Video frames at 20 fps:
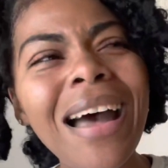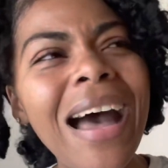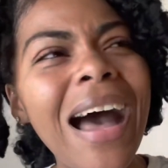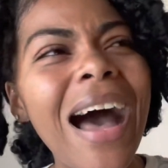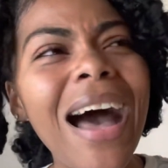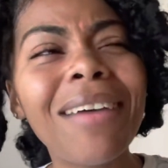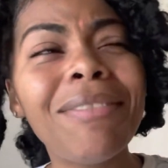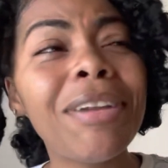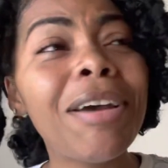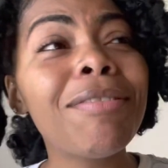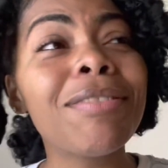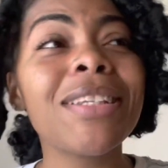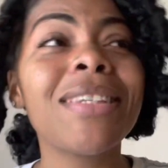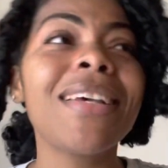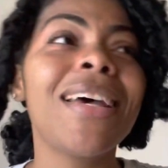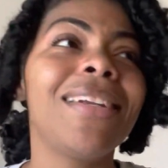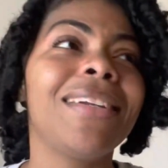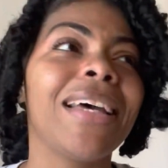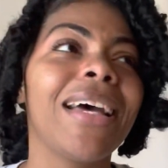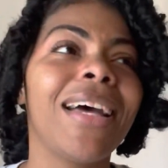never
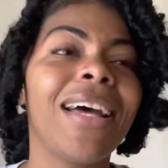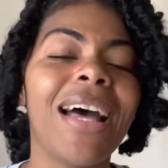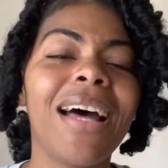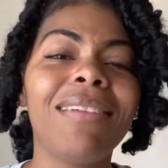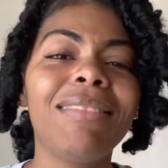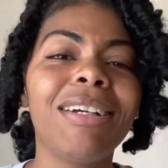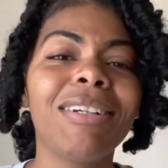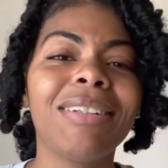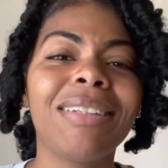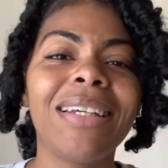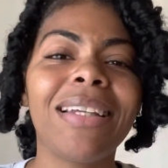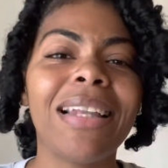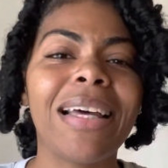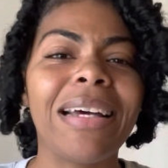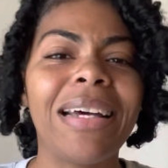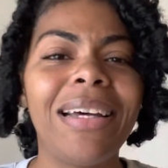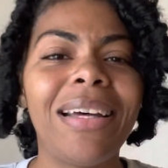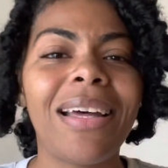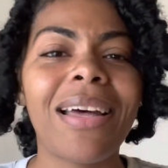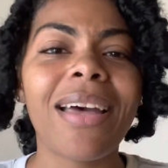said that. I never said
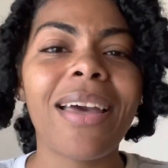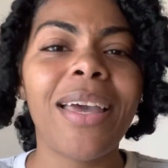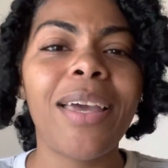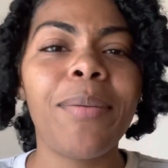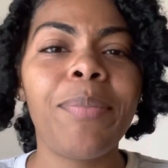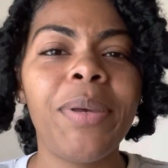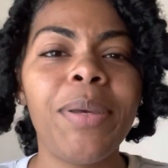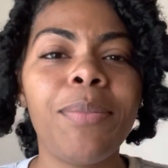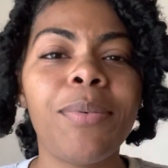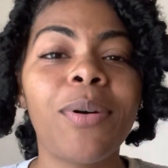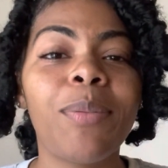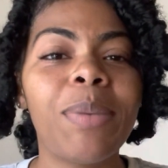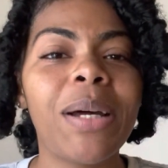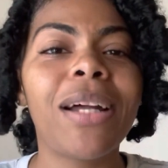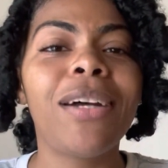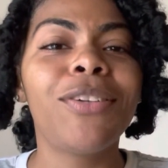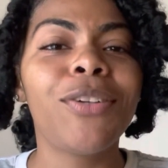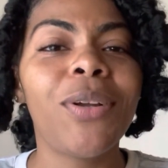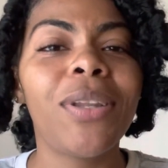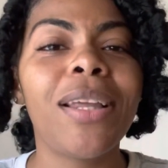like, I hate people. But
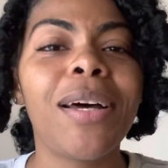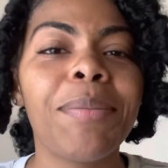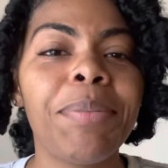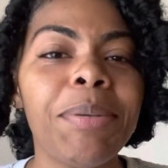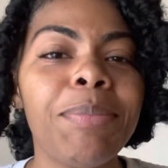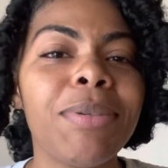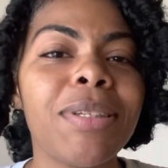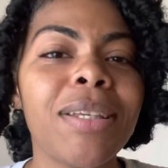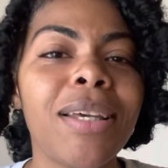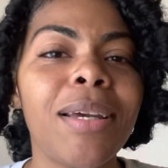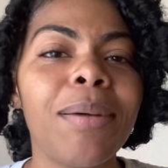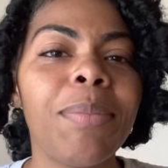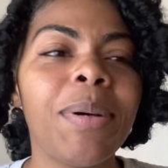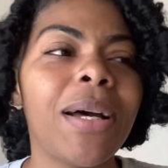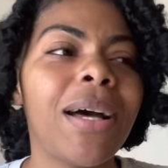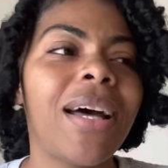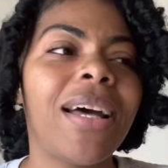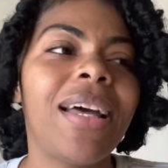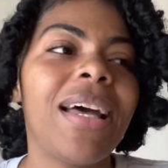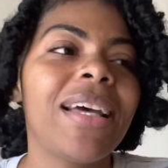I know a lot of people say it, but
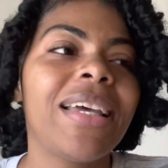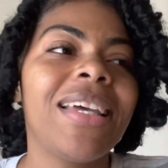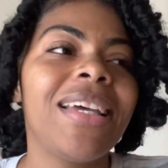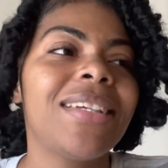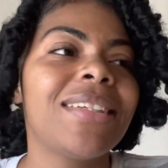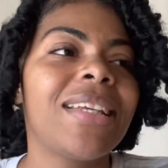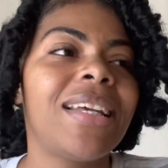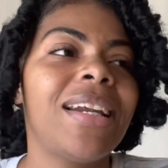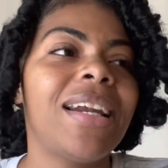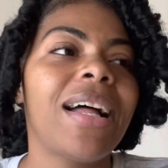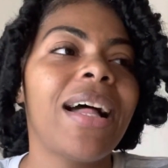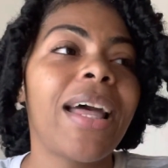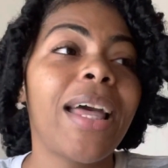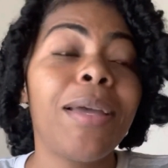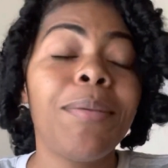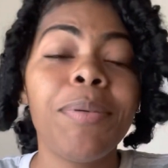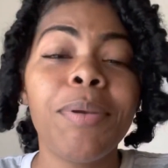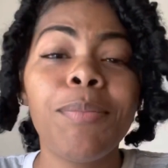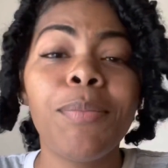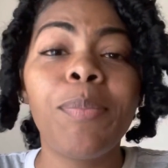I can't say that I
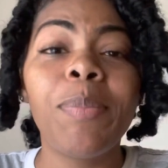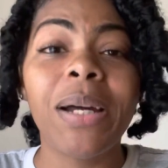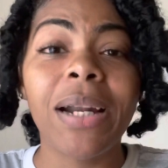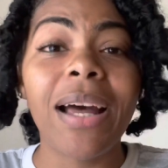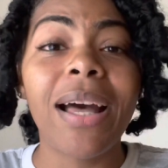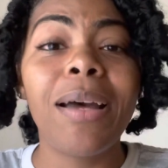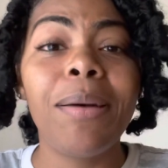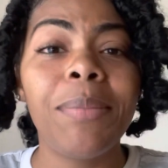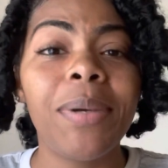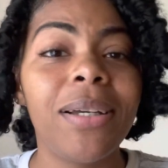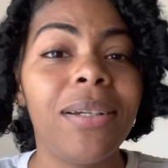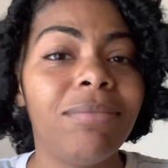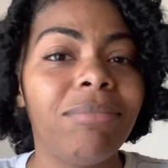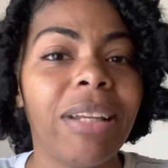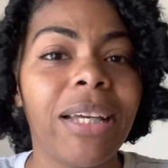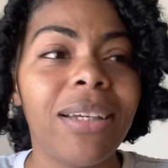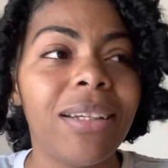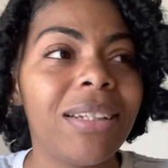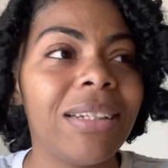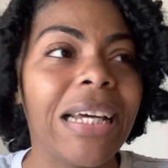hate people, but I am a,
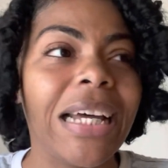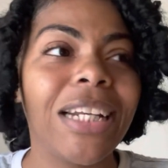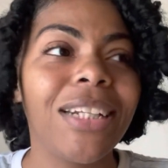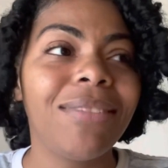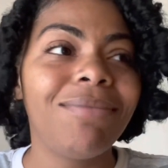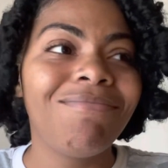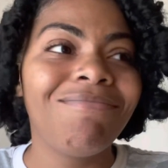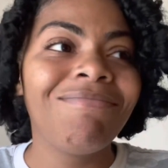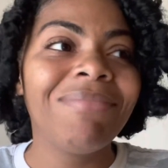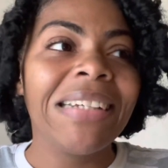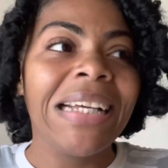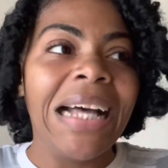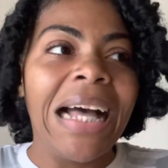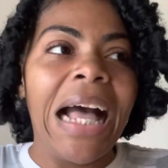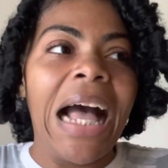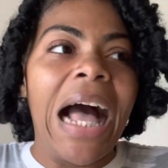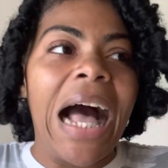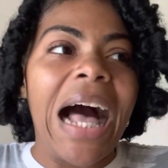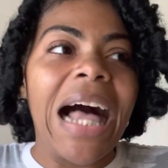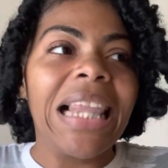like,
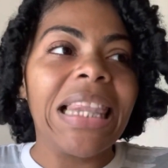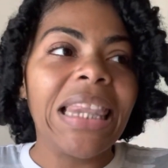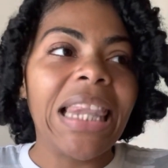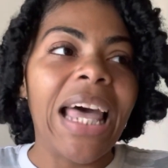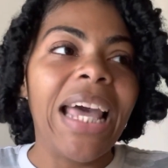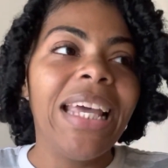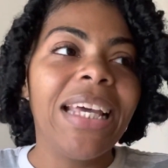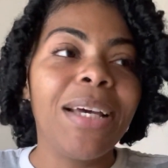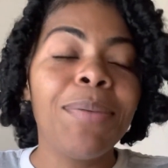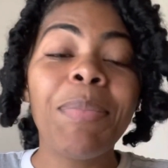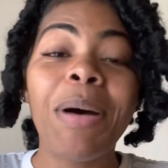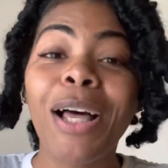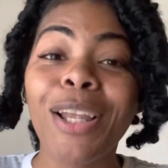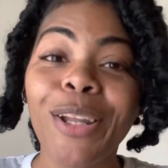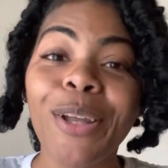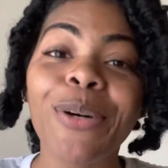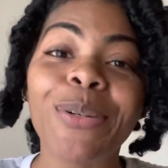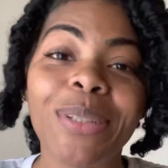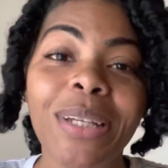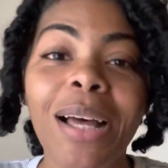I like my
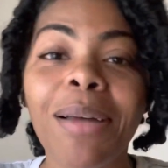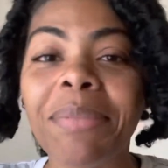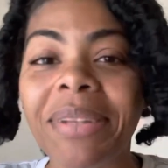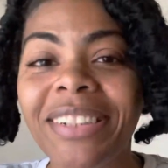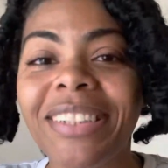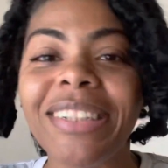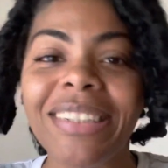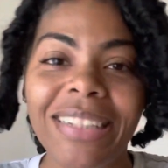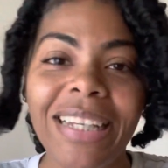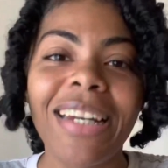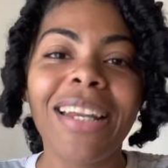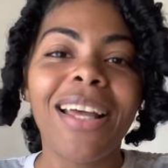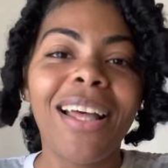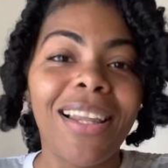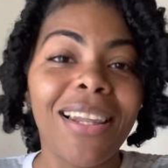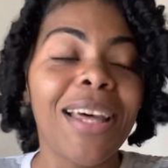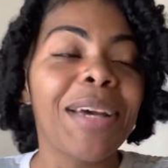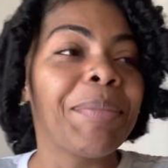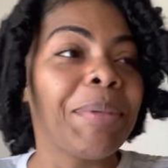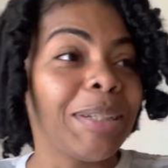alone time. Let's just say that. I
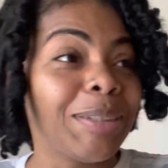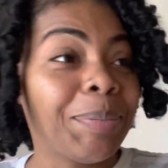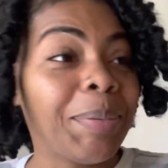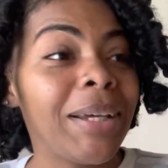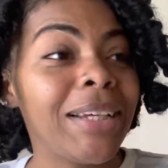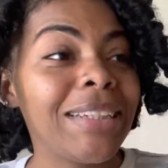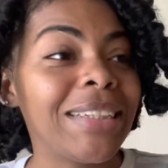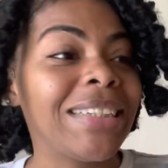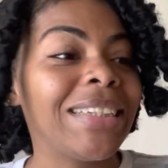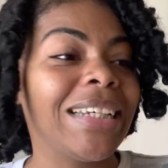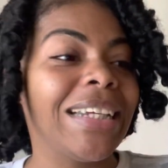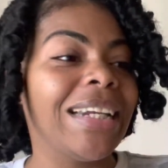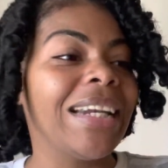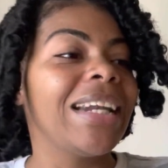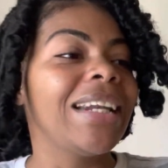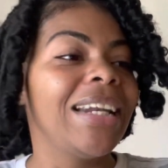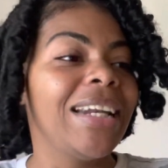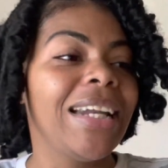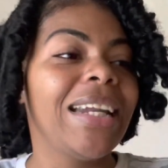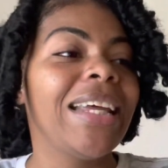like my space,
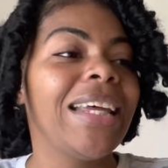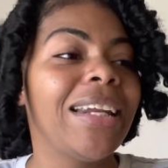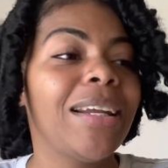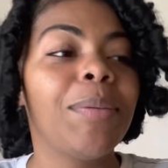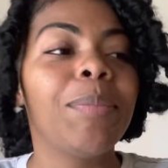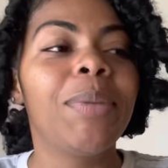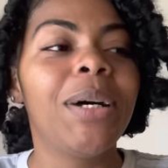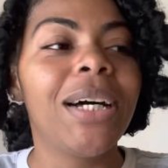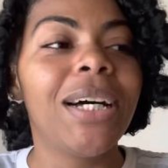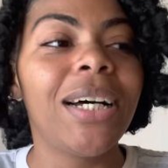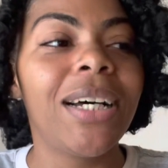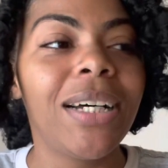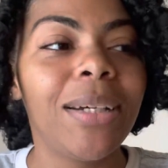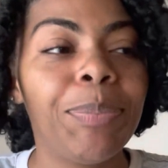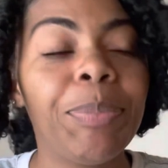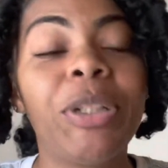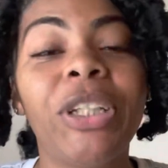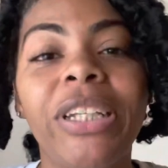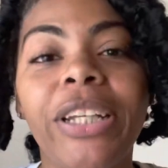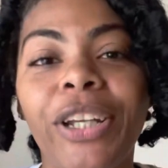and I'm a
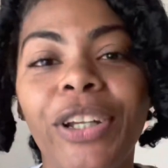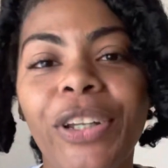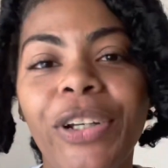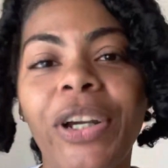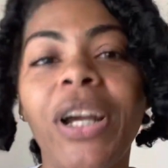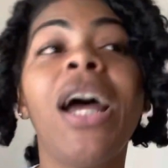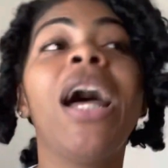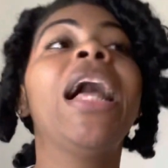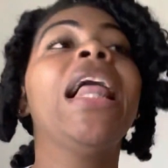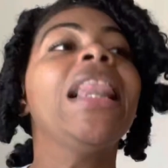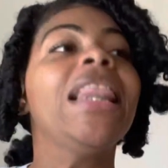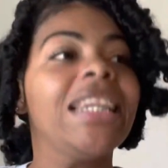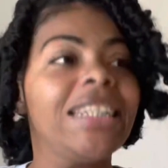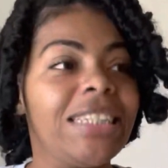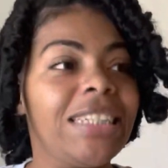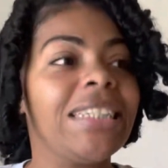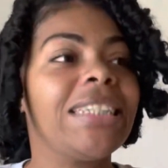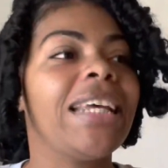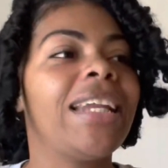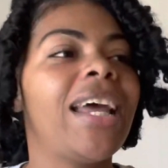particular. Let's
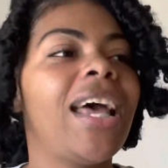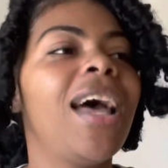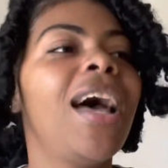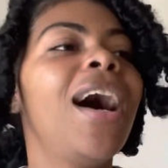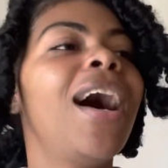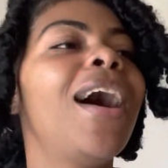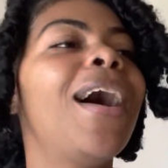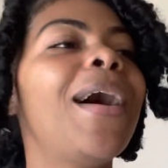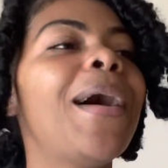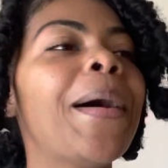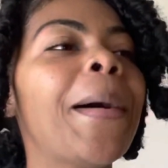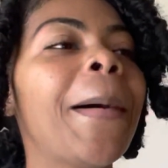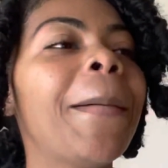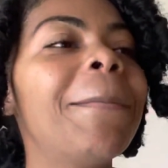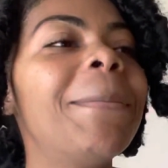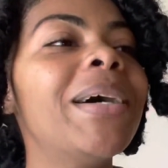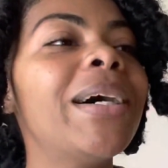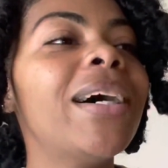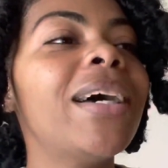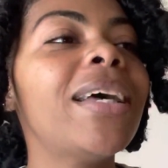just say
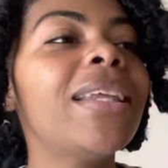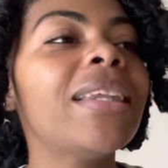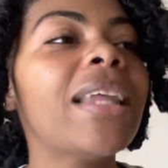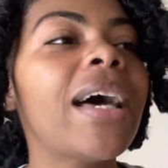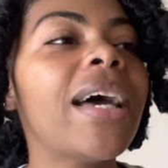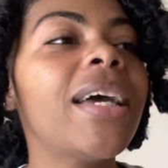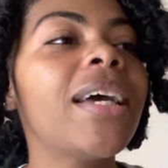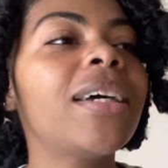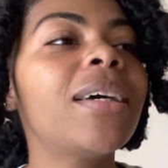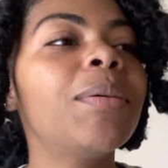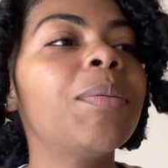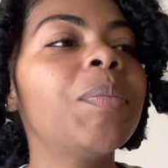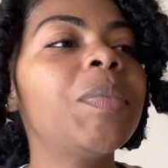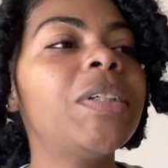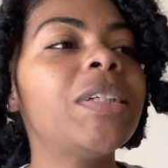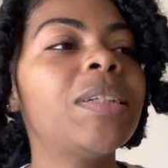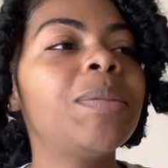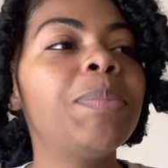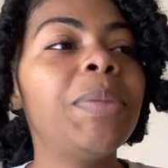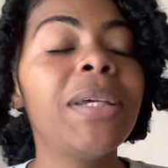that. But like
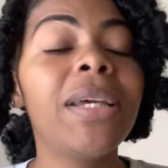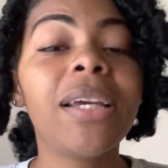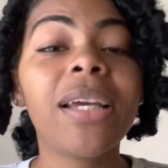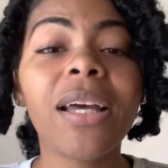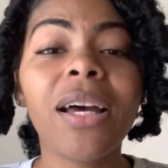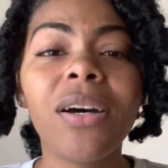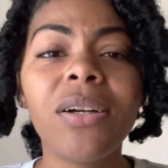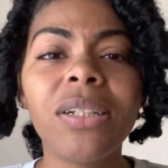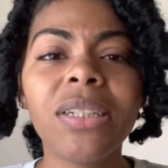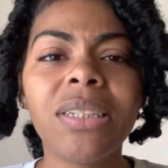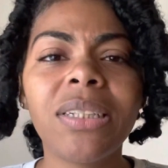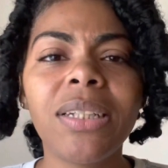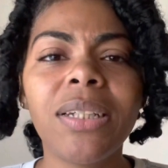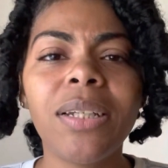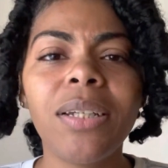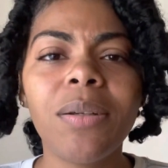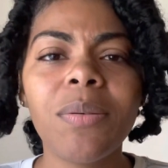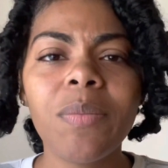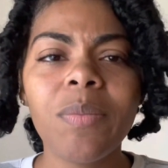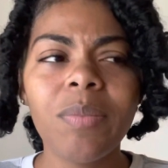just being out and
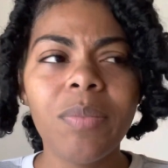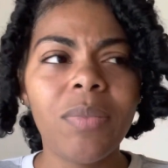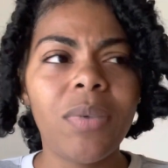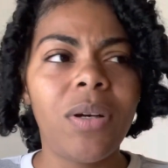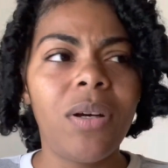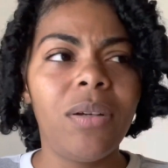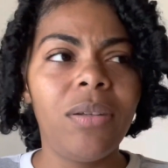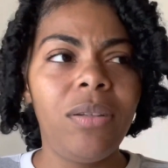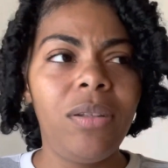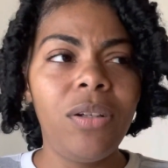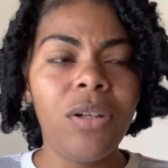seeing, you